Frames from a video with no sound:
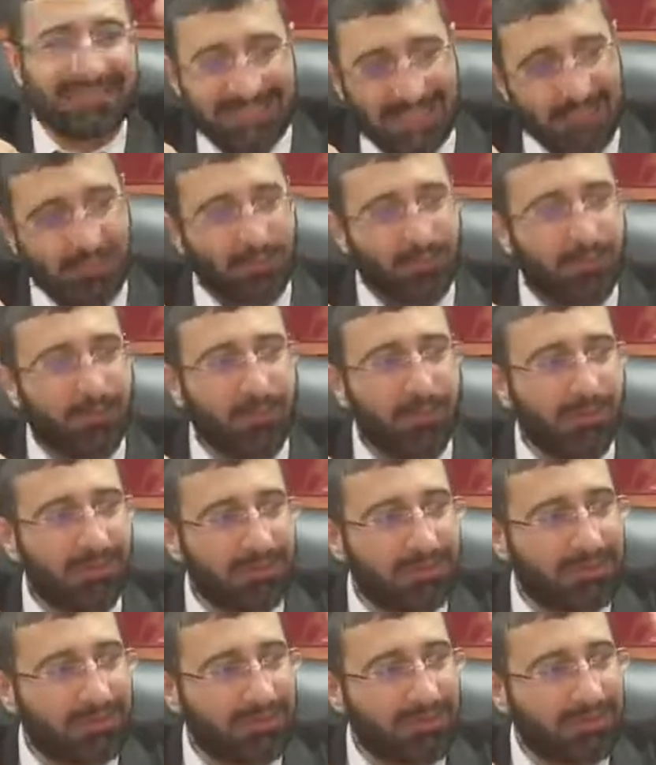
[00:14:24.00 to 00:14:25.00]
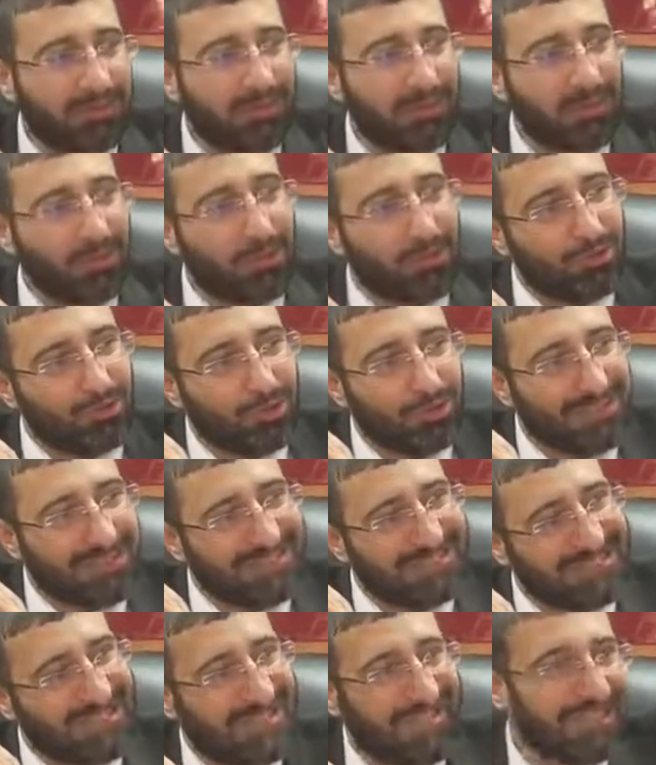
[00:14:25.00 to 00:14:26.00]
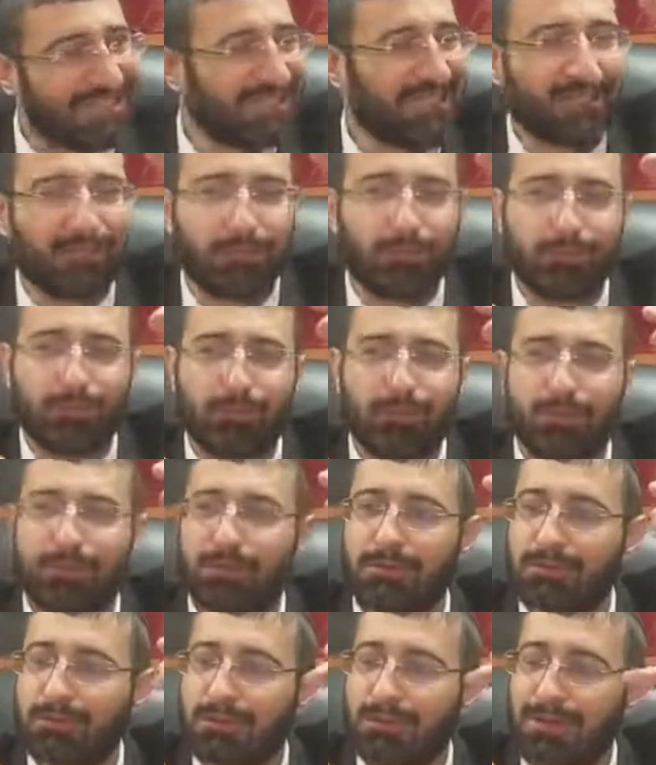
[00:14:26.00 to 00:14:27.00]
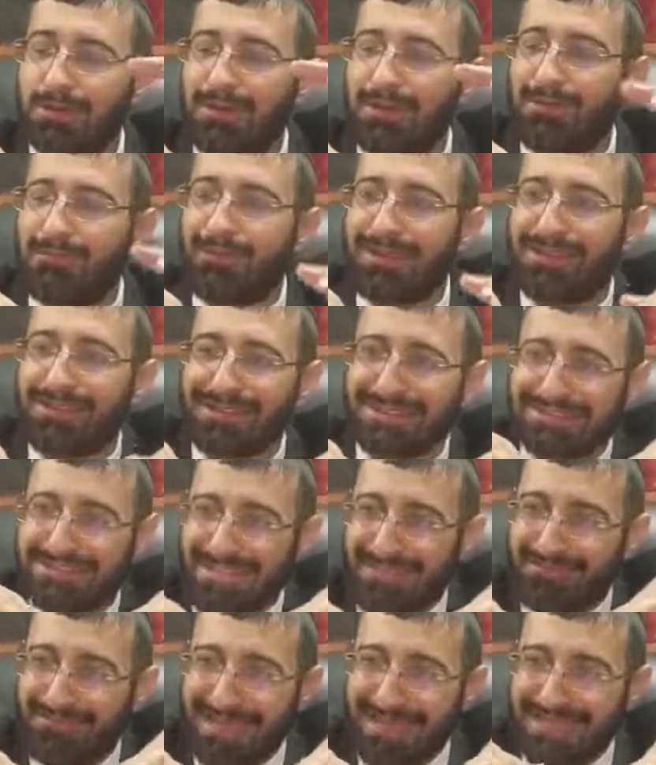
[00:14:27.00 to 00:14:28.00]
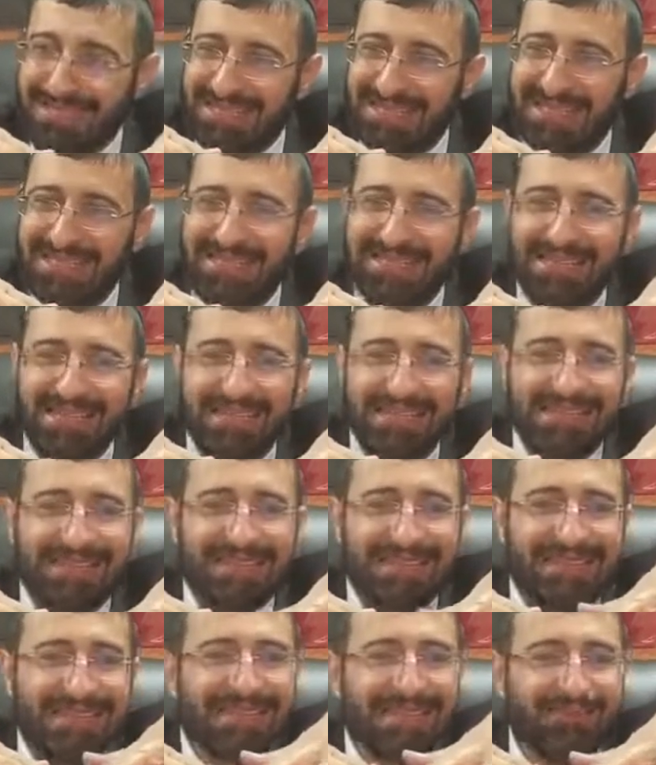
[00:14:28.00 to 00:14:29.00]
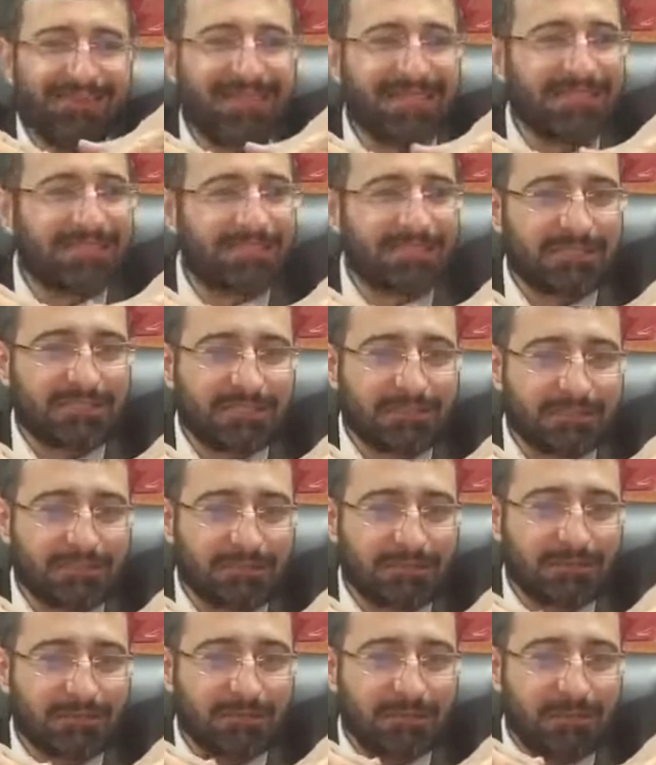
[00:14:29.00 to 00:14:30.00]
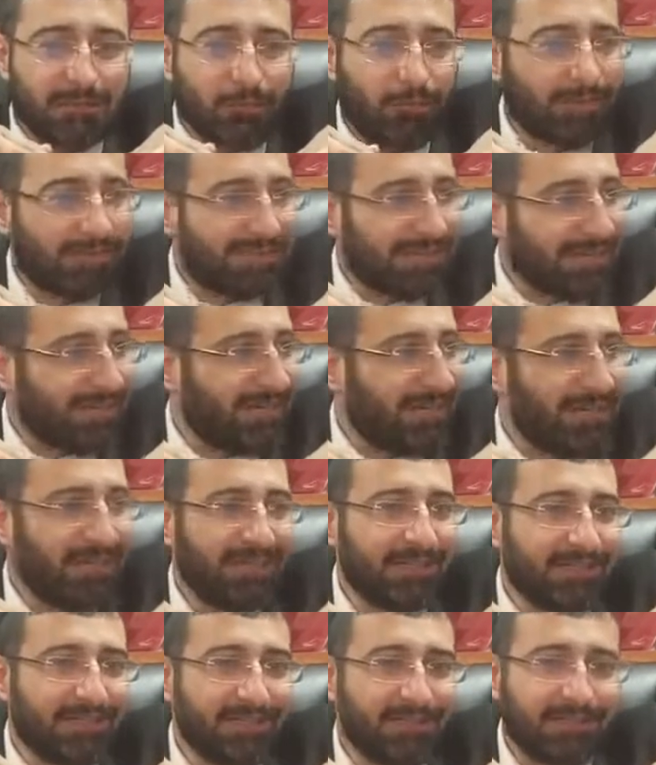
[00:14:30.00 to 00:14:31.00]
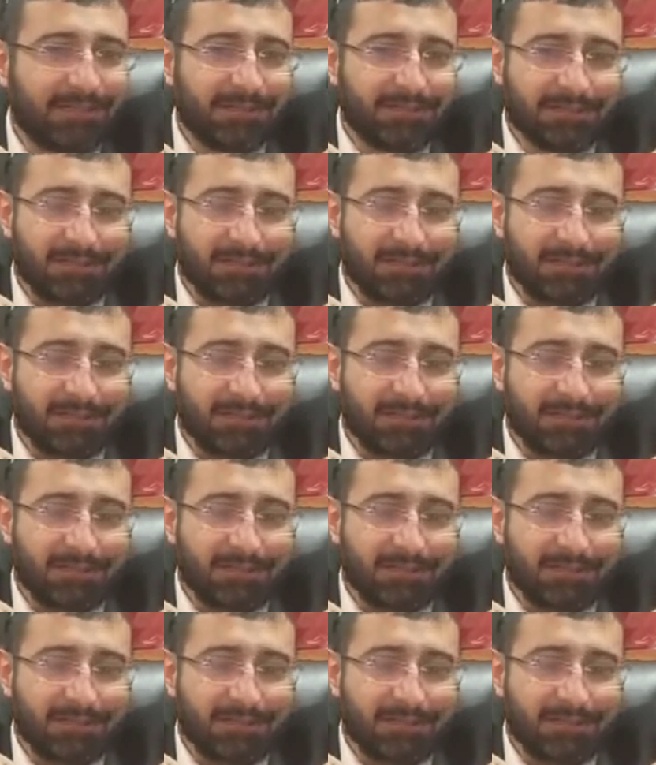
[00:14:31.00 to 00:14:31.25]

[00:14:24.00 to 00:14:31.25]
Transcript: side of the world to the second side of the world. Because they're making image with their hand